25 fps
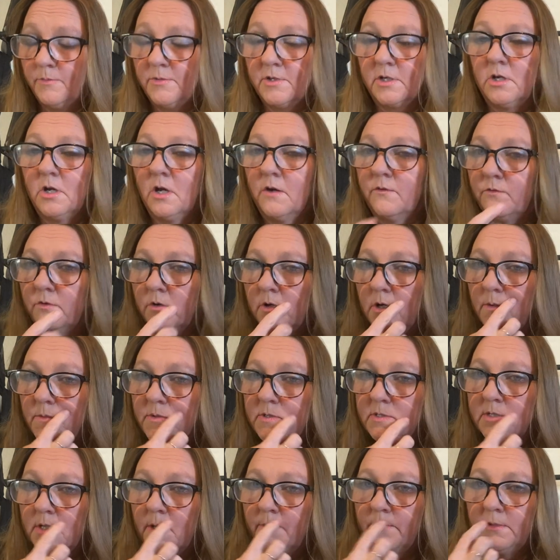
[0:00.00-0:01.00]
to cover up
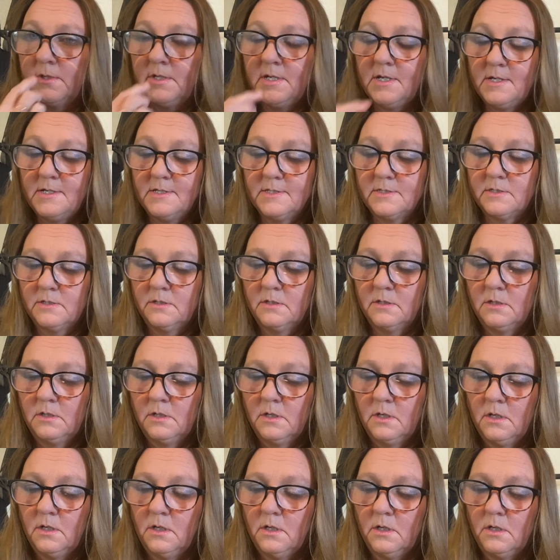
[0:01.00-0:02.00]
some of these
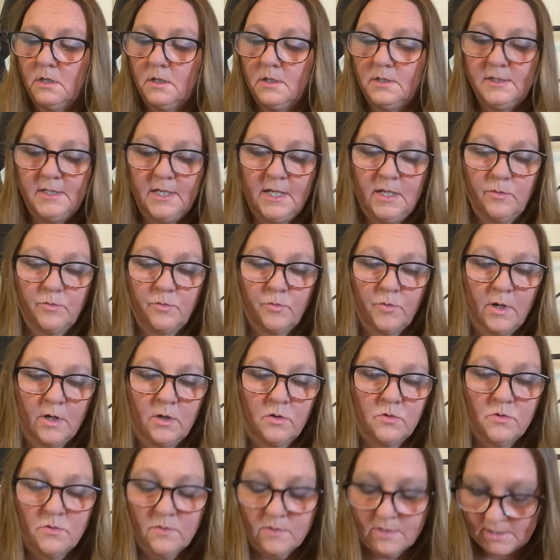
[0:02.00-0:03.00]
deep
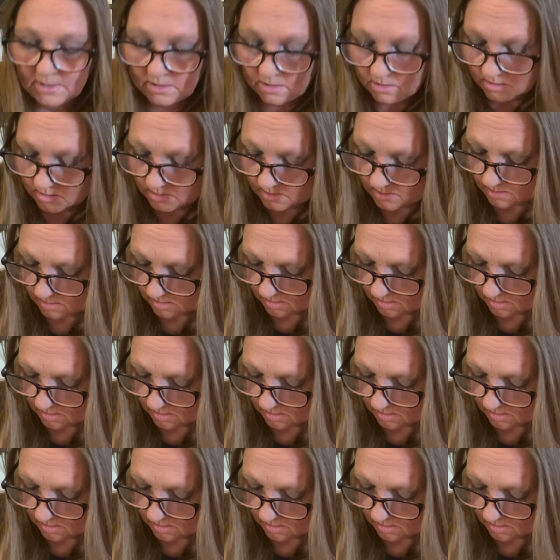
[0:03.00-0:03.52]
wrinkles and